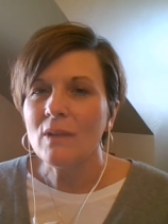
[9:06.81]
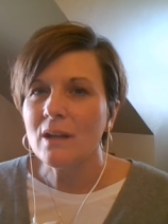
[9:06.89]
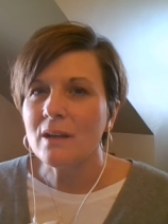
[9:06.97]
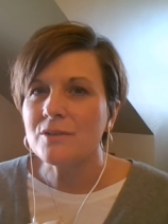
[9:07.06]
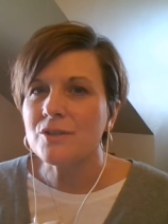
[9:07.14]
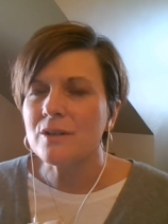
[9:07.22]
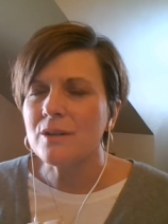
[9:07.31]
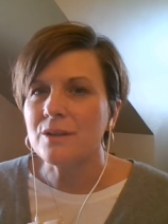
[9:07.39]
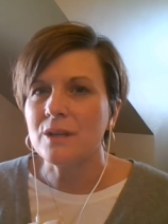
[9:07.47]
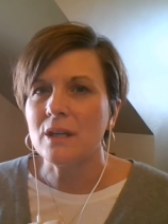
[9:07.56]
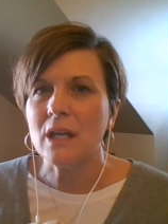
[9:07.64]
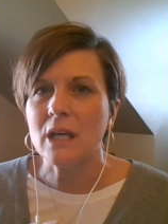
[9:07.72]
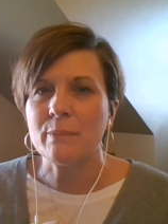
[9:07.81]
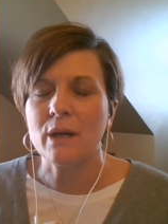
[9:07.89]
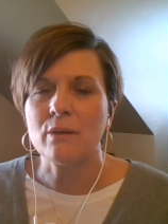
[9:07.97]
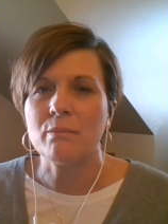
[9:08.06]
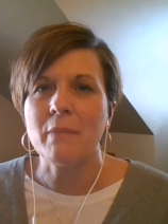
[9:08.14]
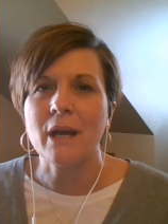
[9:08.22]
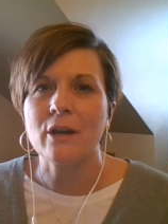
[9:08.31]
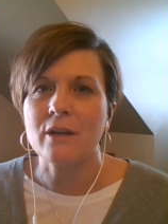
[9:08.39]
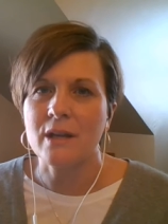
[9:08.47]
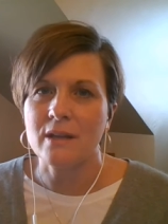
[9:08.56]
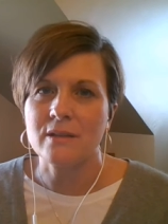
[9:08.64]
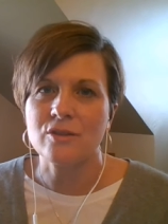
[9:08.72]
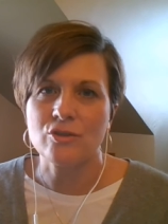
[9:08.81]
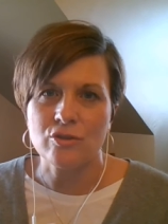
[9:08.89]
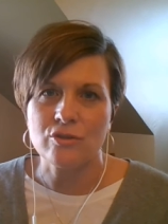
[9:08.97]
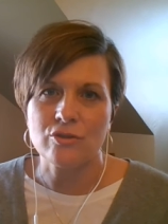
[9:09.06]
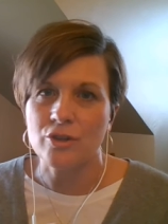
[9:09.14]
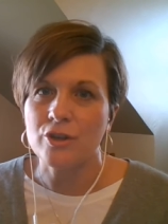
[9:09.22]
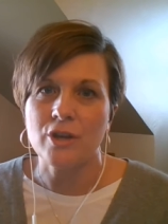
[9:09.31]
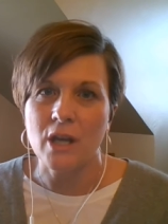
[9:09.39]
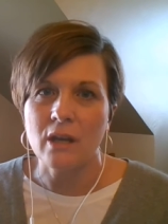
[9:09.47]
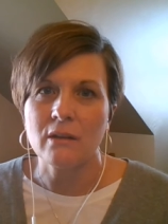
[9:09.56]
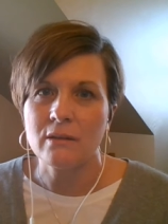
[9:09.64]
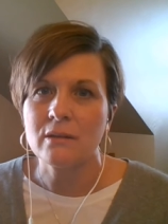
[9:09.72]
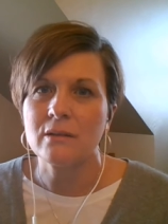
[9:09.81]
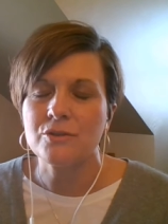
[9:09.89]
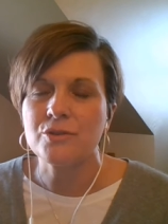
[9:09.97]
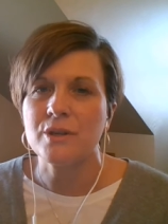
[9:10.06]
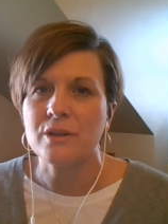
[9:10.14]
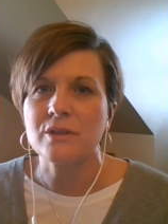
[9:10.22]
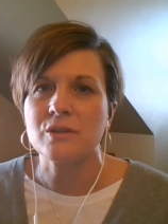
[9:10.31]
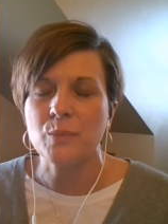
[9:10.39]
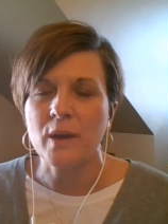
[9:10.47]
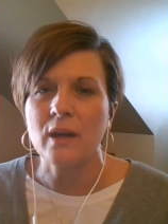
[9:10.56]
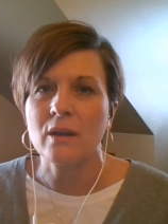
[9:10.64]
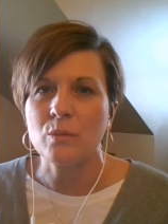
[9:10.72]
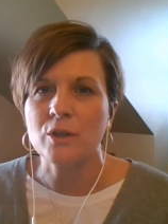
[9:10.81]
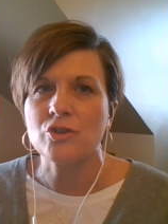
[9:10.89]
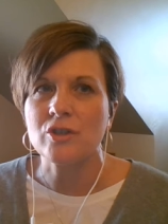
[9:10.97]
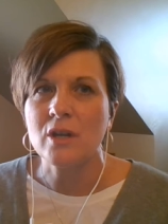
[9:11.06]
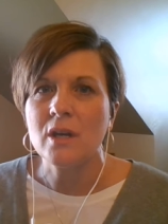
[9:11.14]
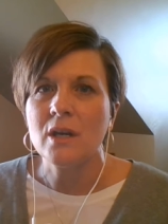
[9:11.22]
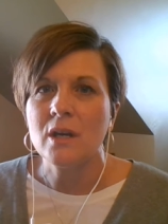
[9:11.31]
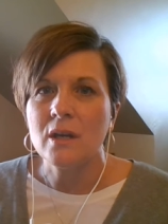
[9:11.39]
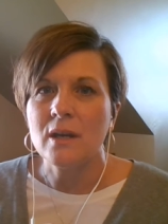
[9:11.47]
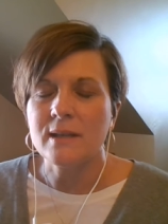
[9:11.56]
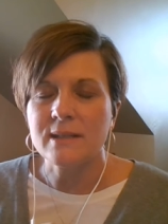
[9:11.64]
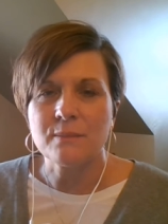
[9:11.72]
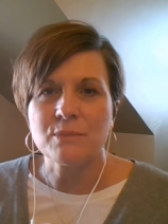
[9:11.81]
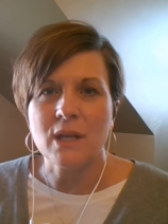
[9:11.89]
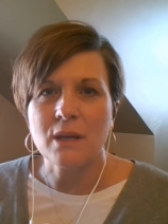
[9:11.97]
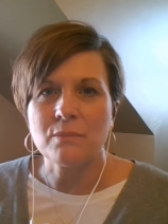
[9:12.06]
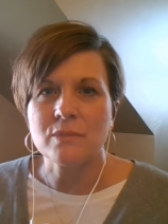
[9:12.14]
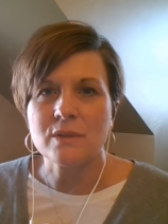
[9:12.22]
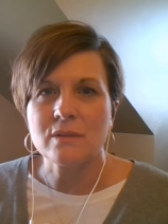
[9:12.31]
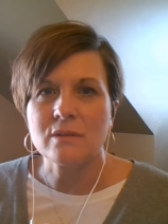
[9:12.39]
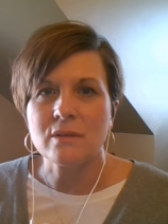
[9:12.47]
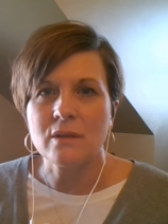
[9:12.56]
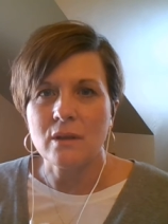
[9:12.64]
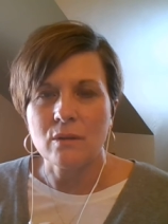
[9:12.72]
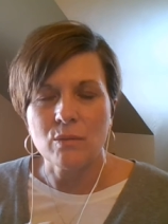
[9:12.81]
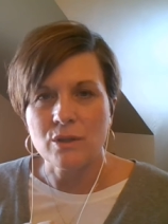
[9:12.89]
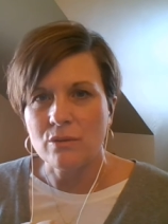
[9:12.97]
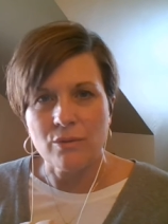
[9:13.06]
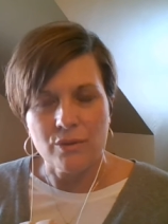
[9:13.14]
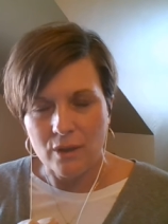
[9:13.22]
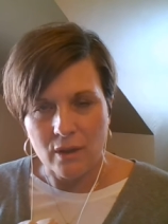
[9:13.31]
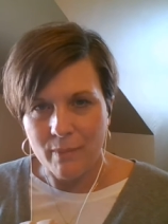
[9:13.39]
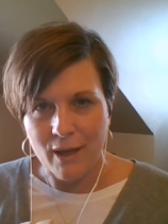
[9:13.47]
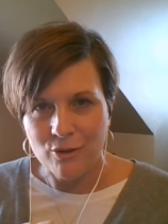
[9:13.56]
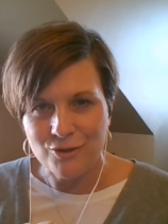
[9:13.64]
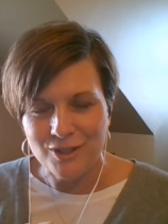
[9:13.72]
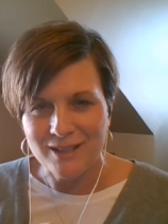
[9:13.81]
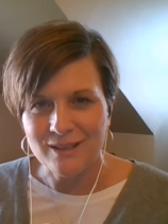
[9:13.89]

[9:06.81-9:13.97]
And I started thinking about Mary's journey during this week, which I sometimes think we don't think about.